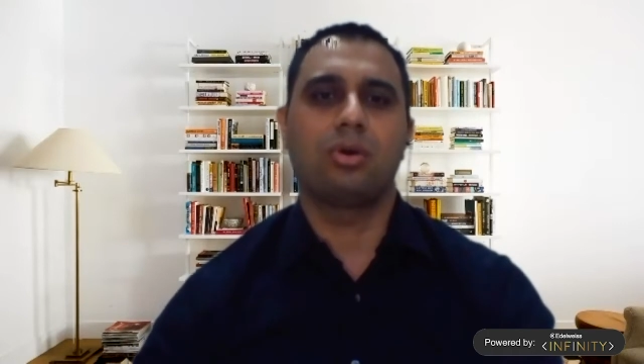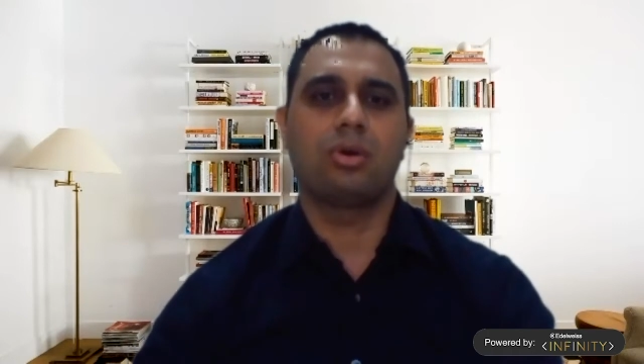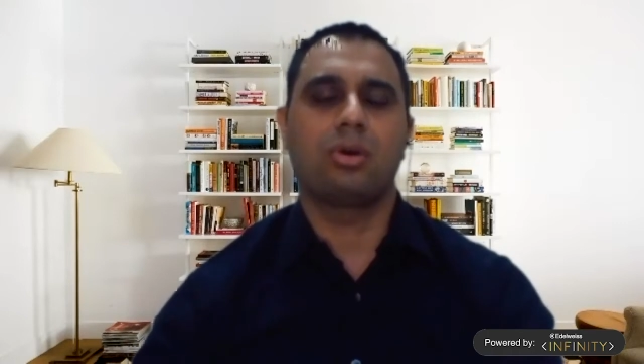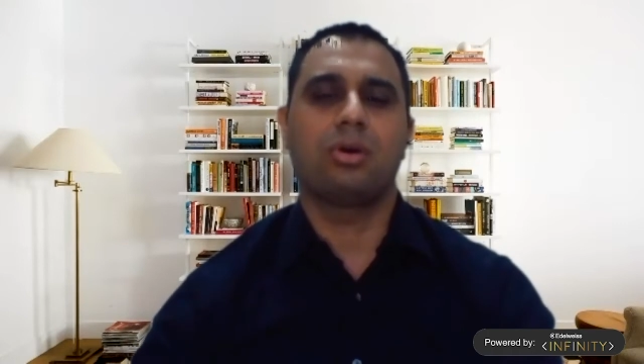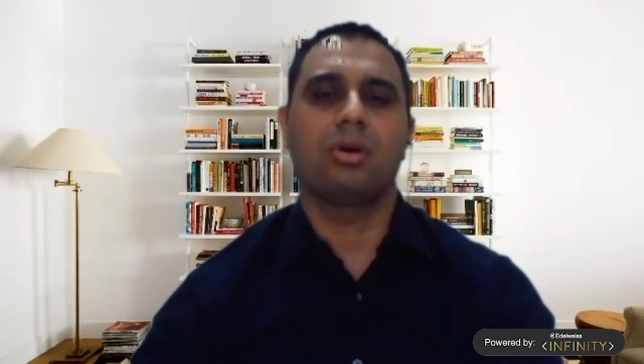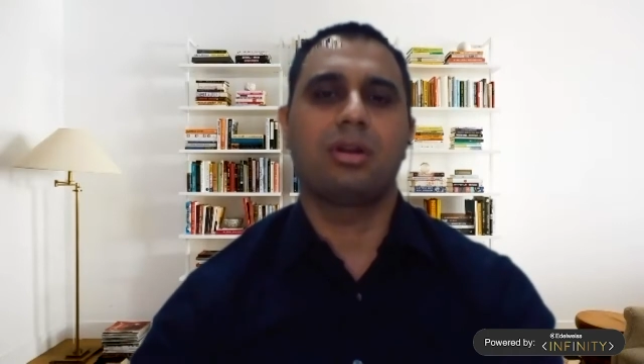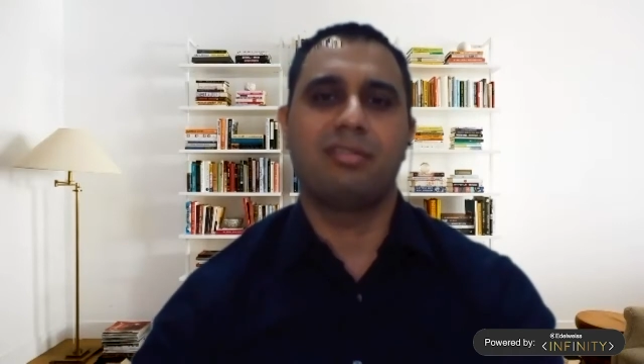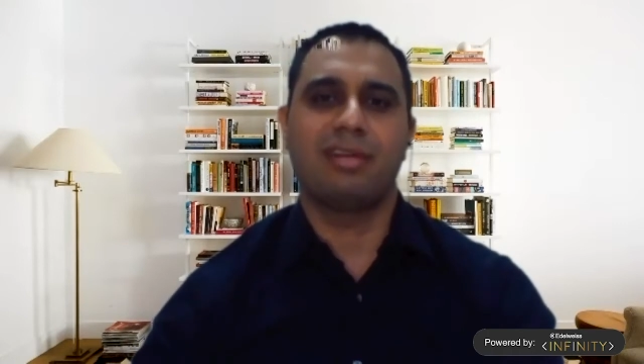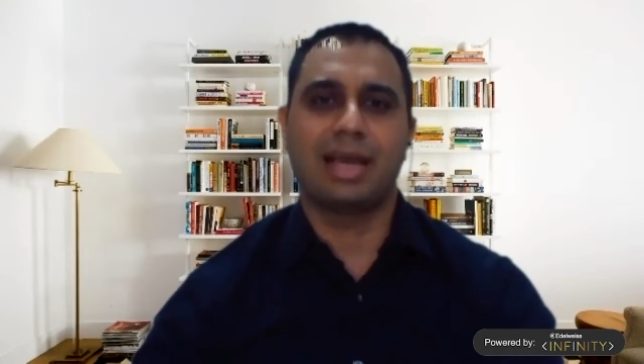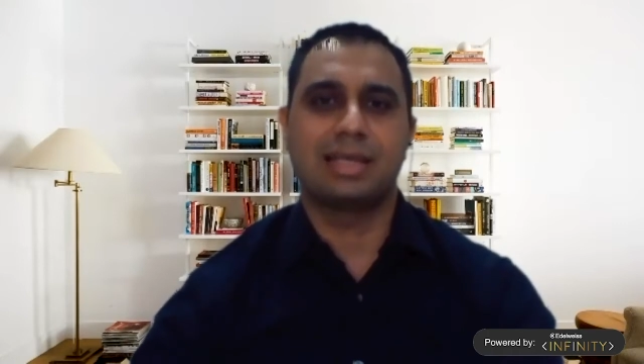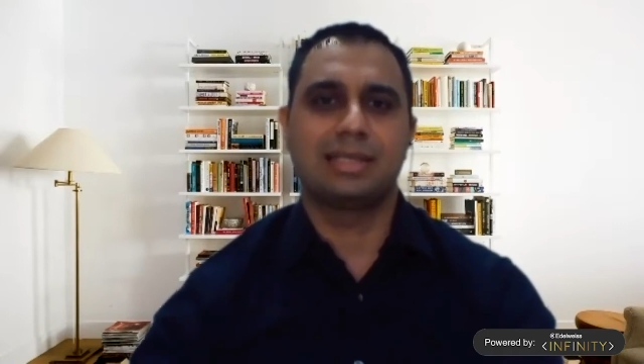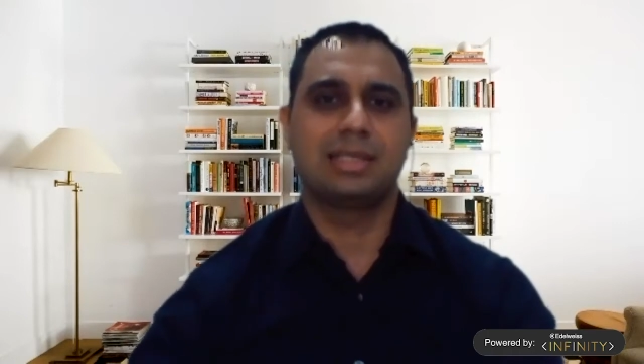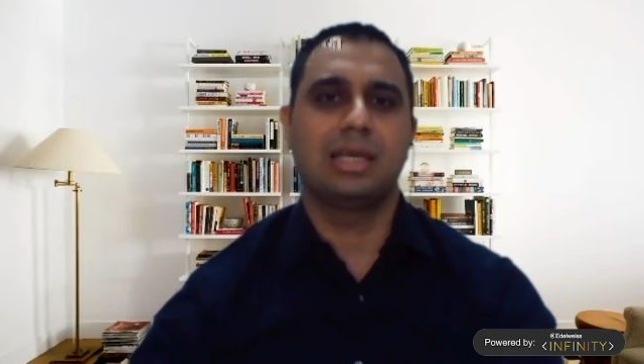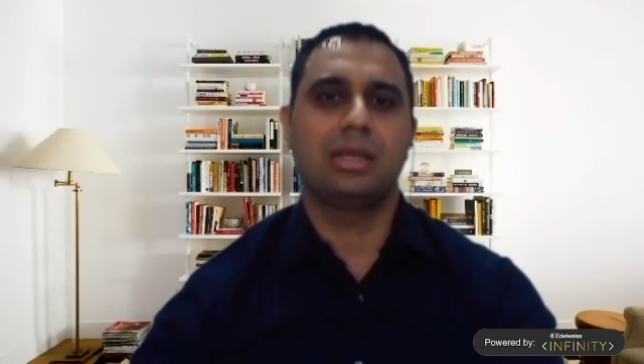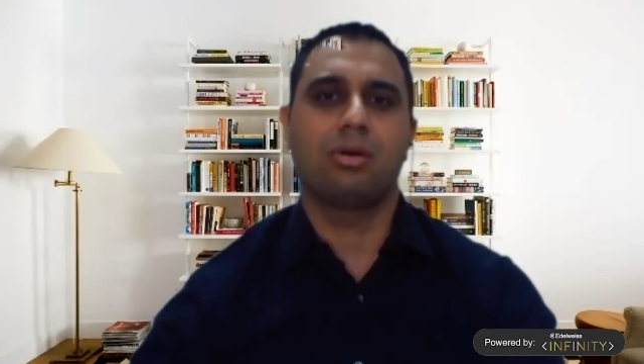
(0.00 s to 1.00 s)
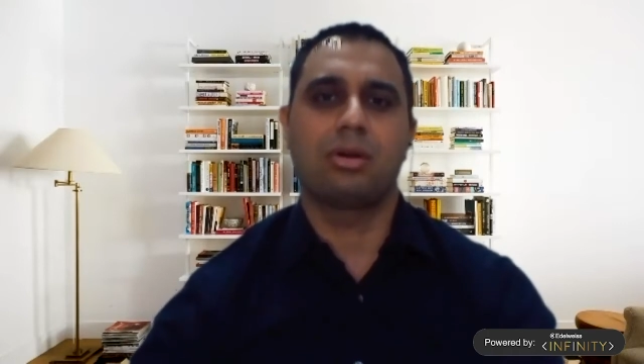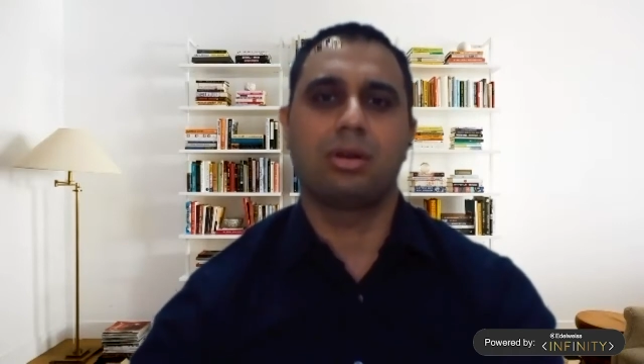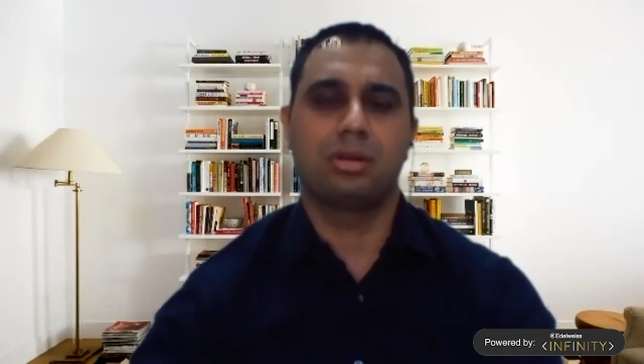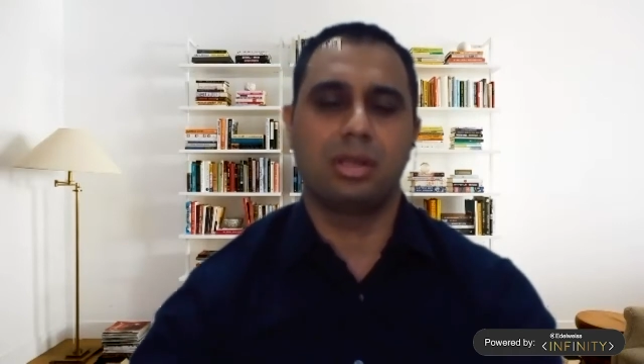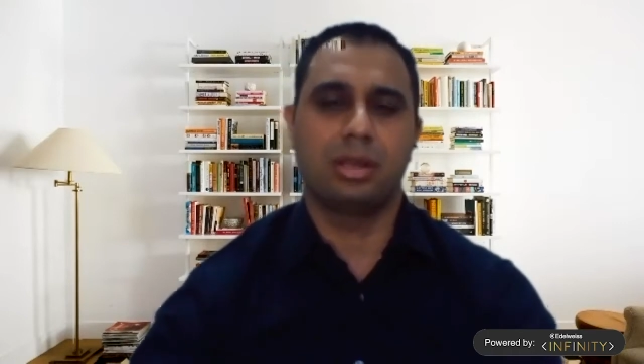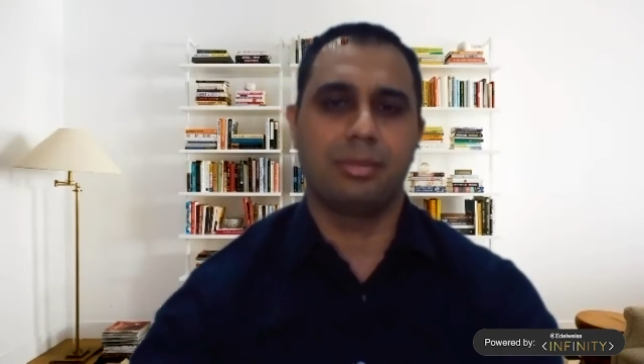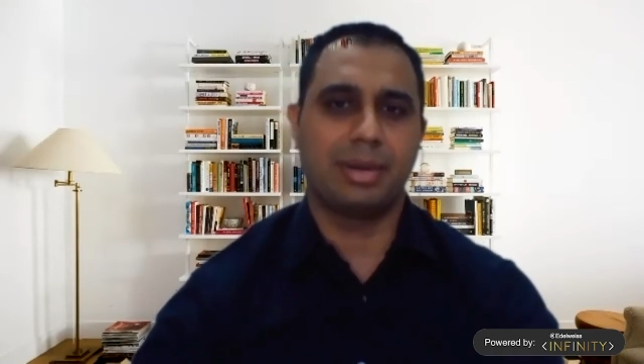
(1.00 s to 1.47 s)
or a vaccine or a
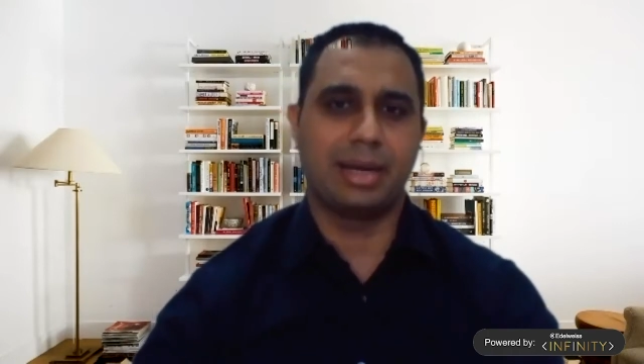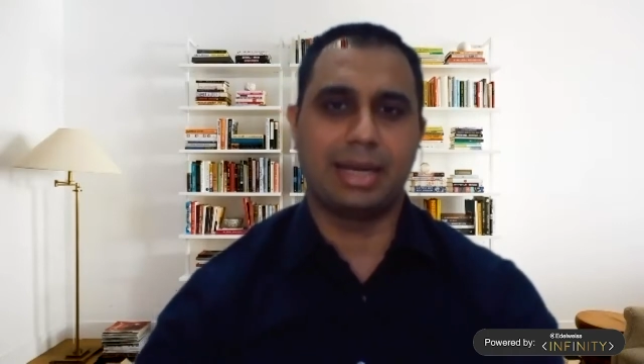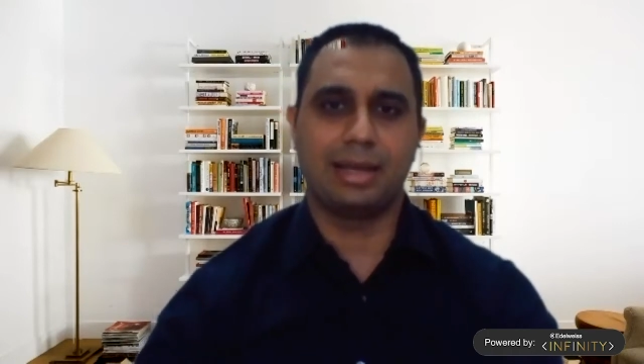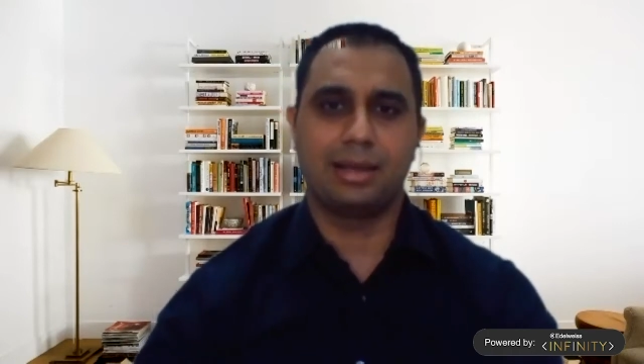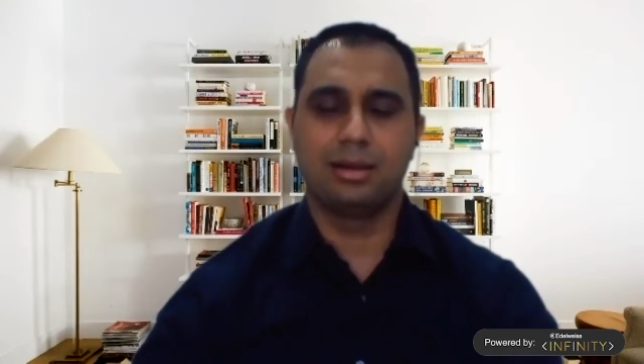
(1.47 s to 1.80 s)
therapeutic.